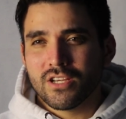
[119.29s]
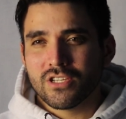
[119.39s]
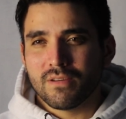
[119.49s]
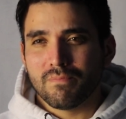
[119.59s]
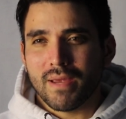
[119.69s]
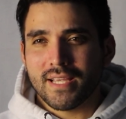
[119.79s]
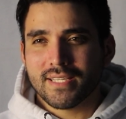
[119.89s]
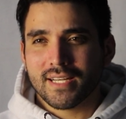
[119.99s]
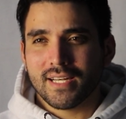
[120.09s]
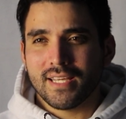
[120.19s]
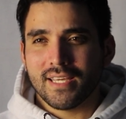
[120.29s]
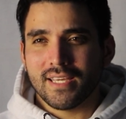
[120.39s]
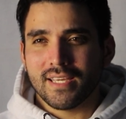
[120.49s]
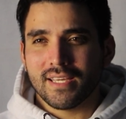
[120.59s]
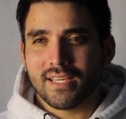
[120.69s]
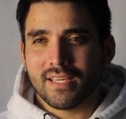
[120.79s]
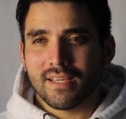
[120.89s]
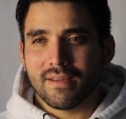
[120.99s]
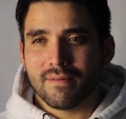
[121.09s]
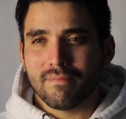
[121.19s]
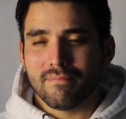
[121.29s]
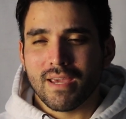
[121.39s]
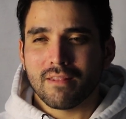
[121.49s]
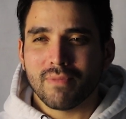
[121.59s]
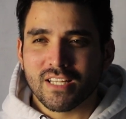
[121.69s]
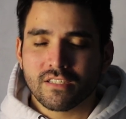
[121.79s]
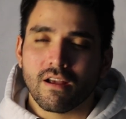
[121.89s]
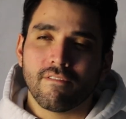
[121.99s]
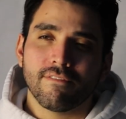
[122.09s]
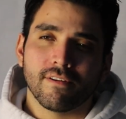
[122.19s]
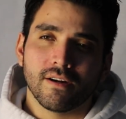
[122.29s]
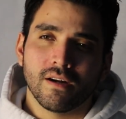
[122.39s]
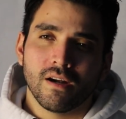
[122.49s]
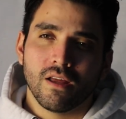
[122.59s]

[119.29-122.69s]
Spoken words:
she basically made me suffer